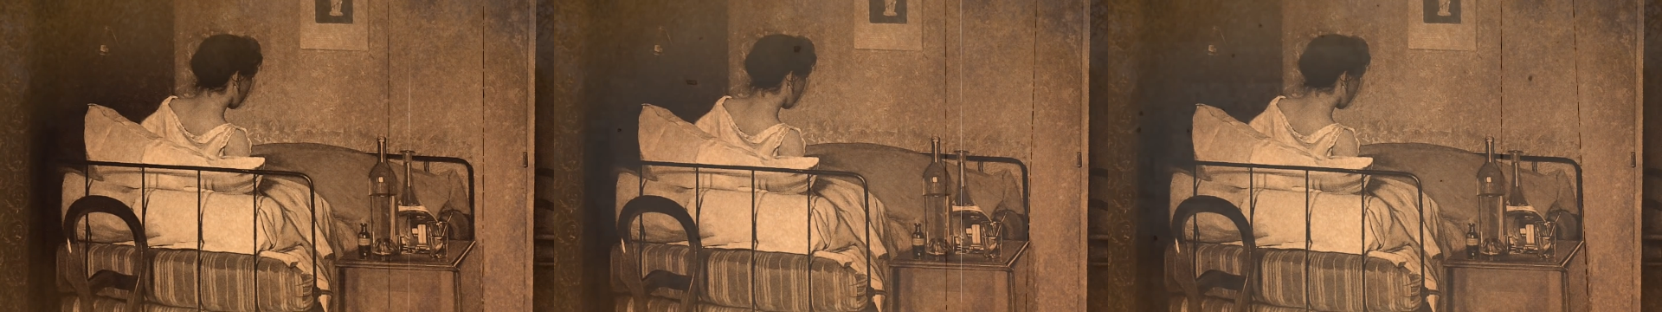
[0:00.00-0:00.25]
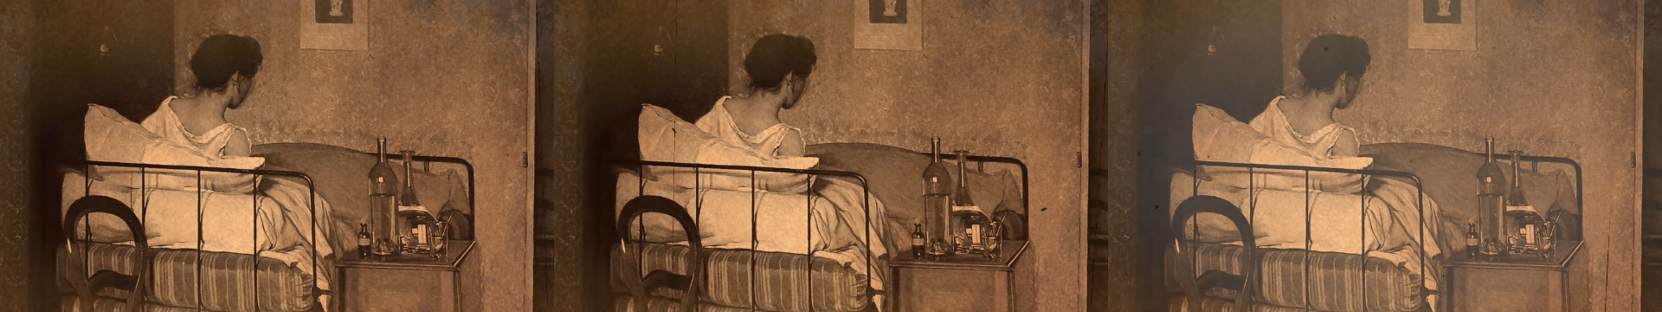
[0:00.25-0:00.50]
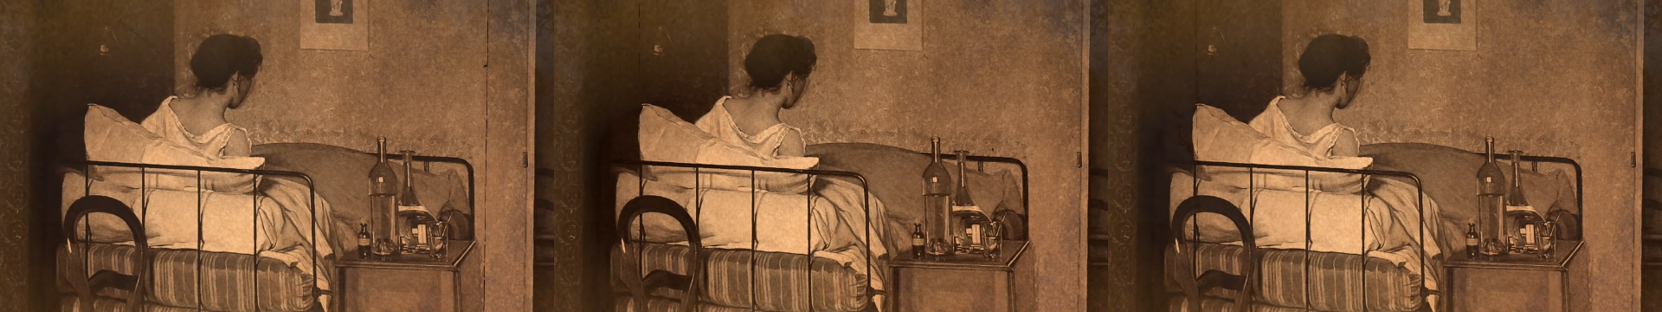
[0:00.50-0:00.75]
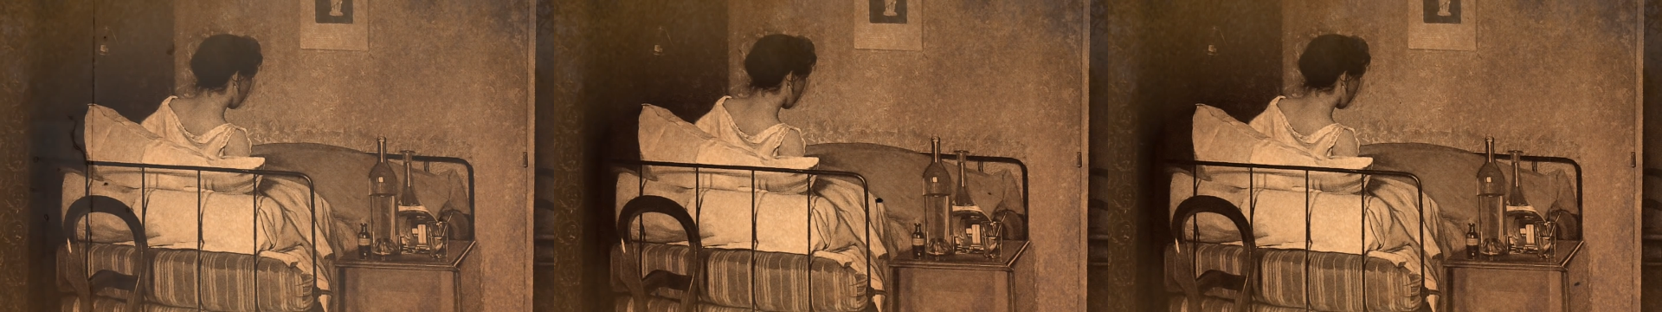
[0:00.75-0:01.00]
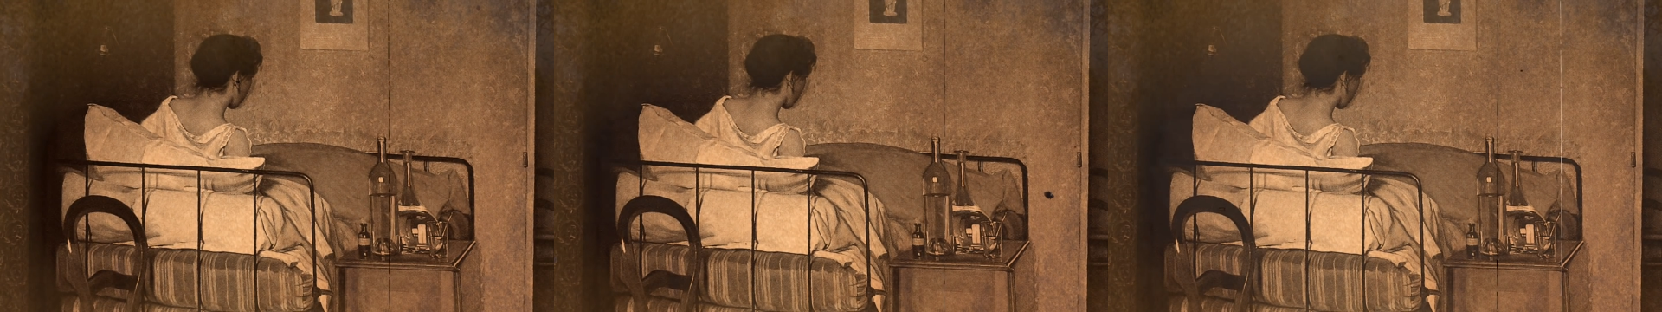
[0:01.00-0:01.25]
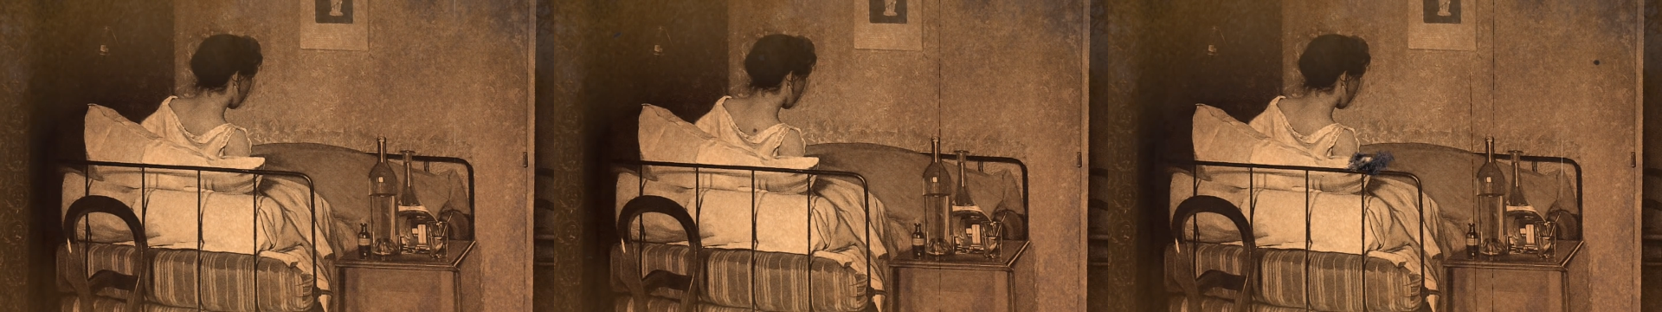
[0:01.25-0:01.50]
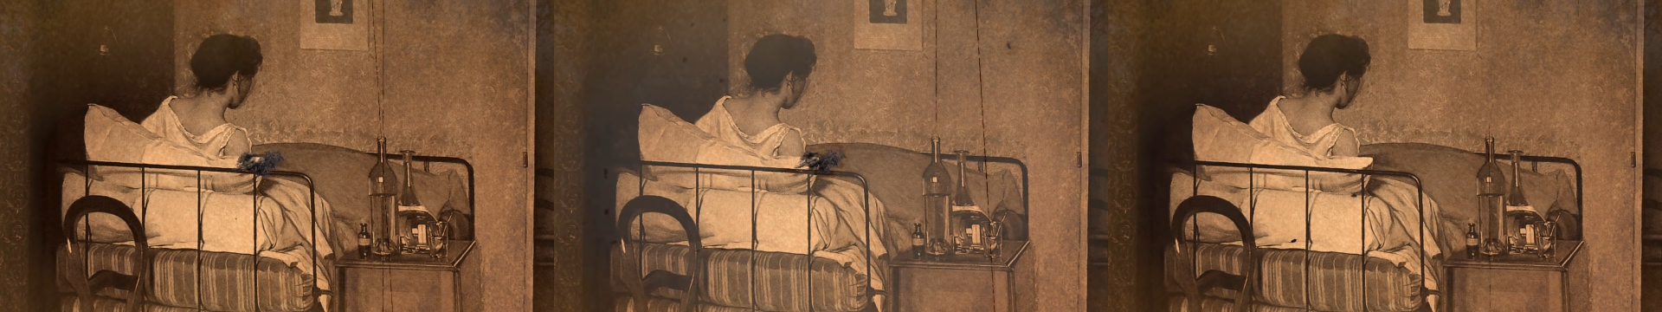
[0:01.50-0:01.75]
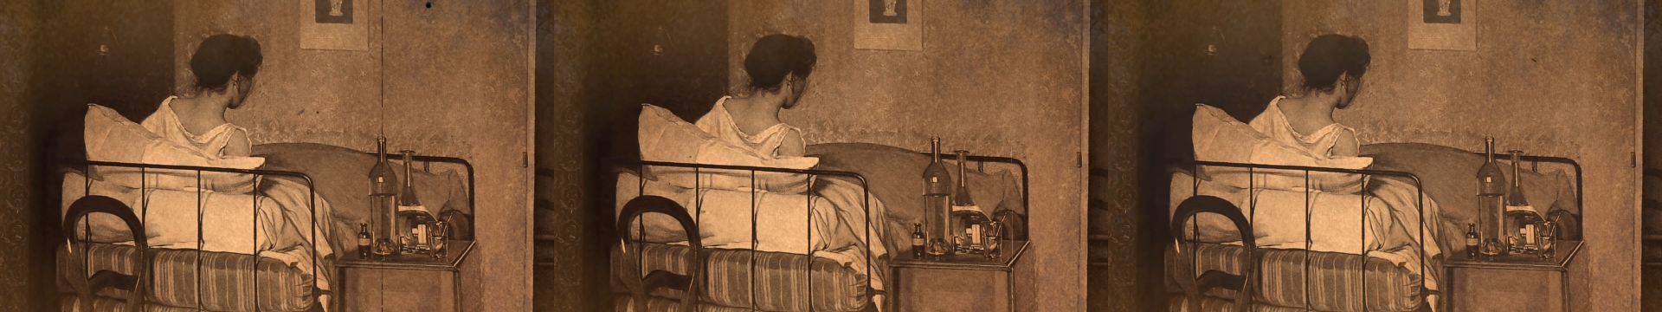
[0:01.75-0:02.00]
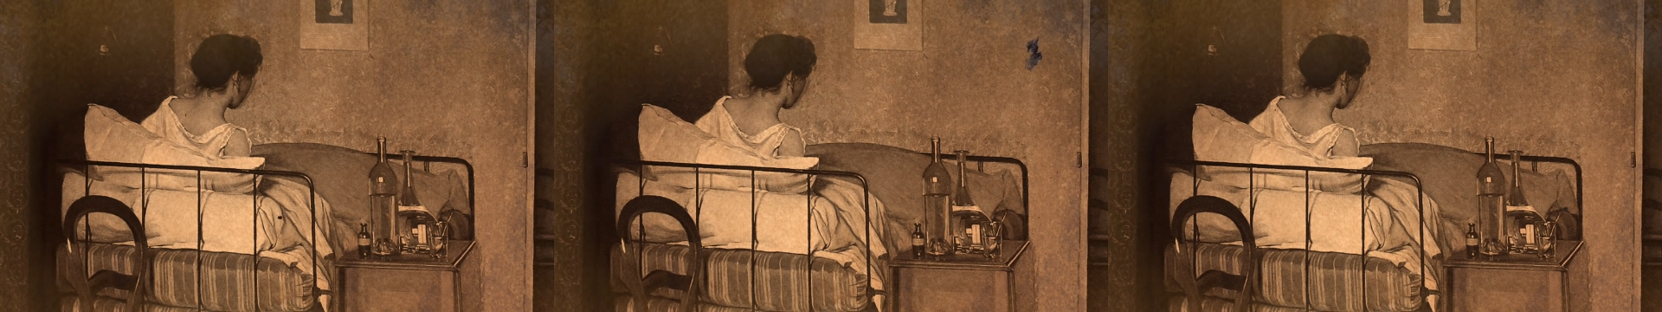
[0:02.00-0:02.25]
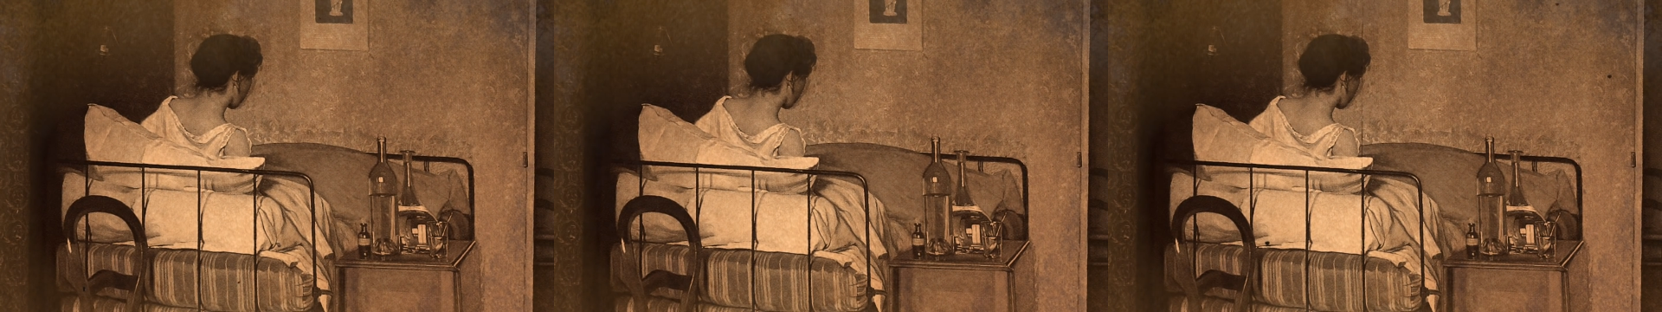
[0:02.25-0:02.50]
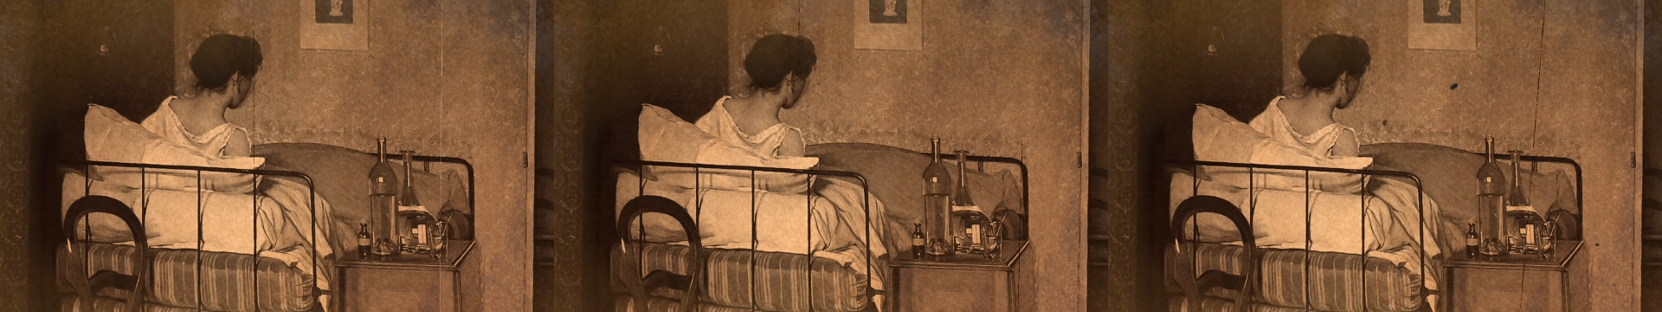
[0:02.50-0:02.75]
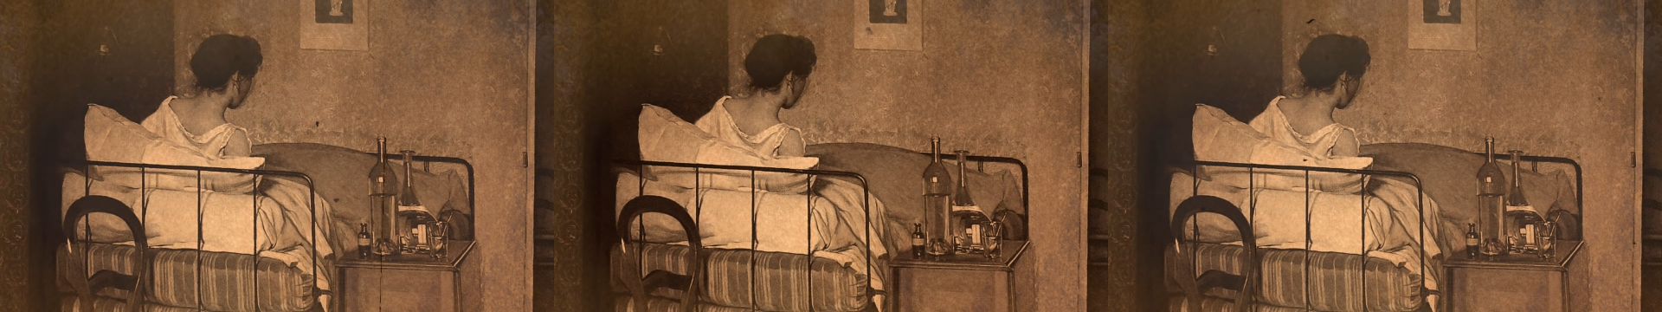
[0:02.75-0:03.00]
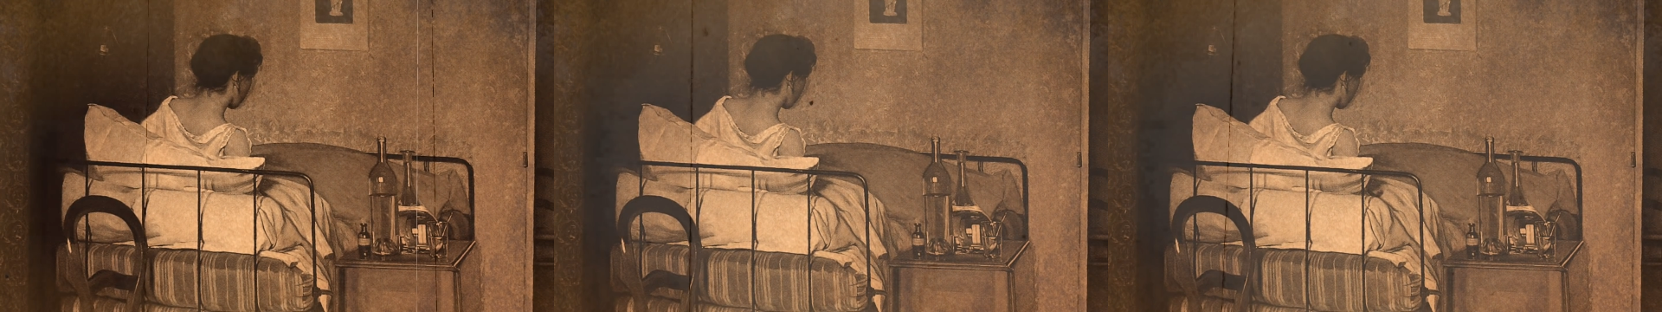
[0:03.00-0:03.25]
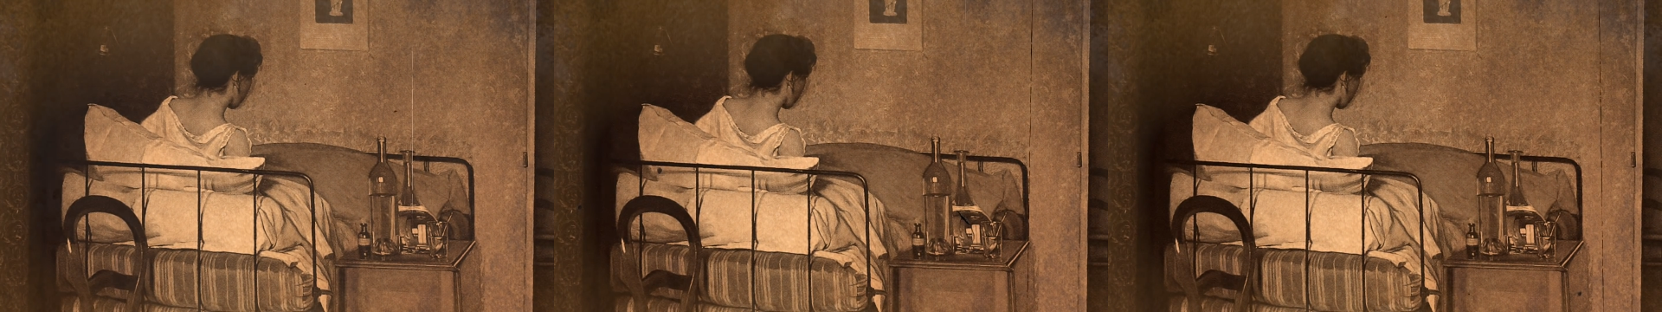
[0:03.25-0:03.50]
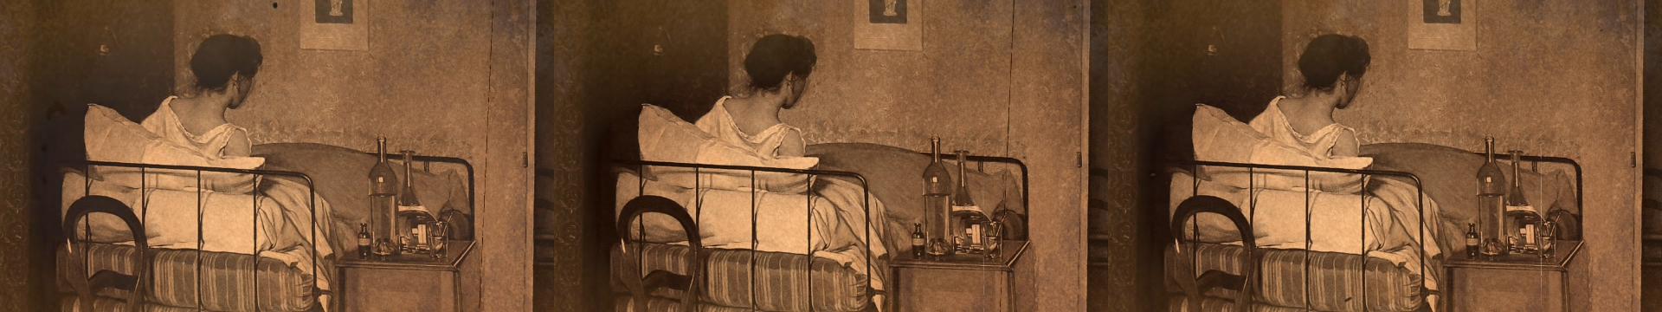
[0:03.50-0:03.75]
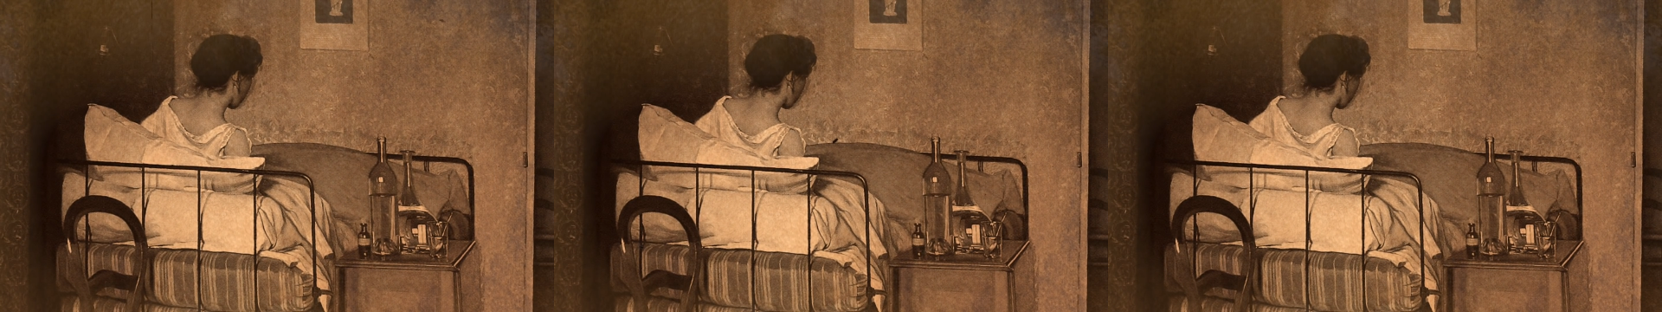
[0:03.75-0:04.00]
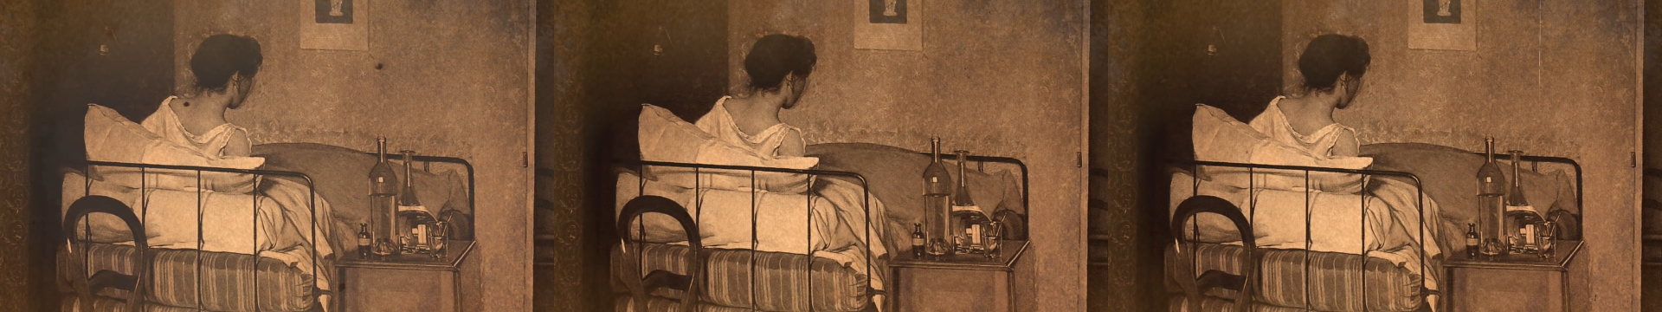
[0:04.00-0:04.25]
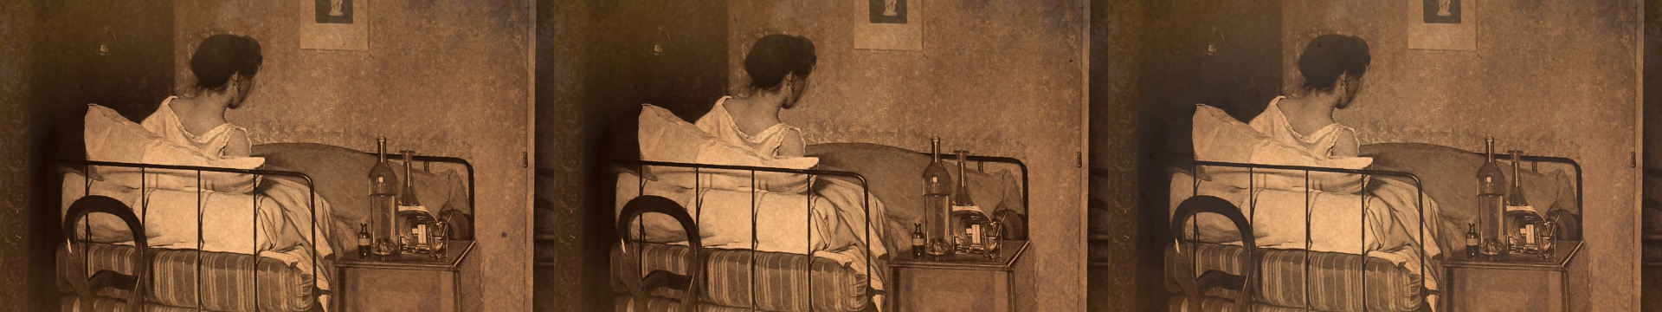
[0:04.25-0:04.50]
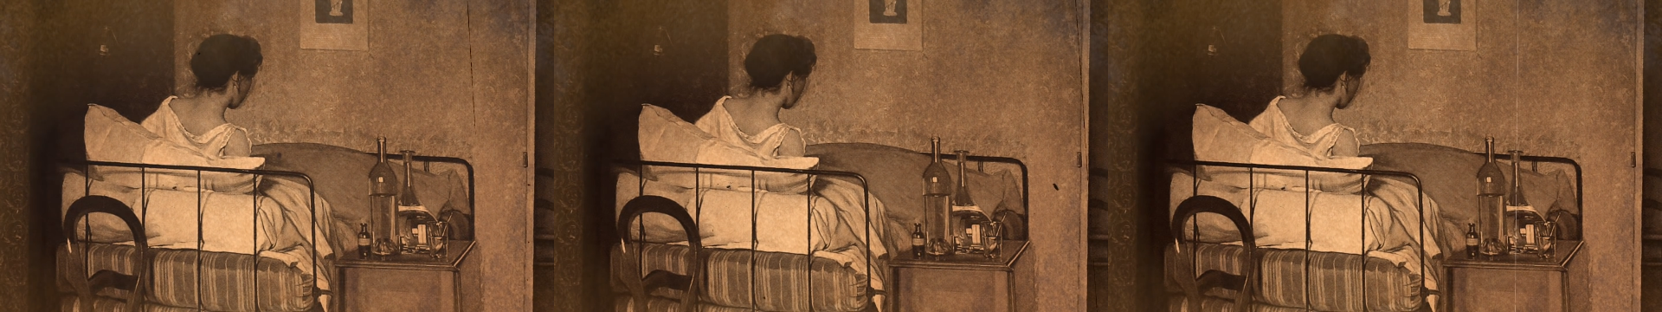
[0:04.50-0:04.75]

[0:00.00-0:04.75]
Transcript: (no speaker visible)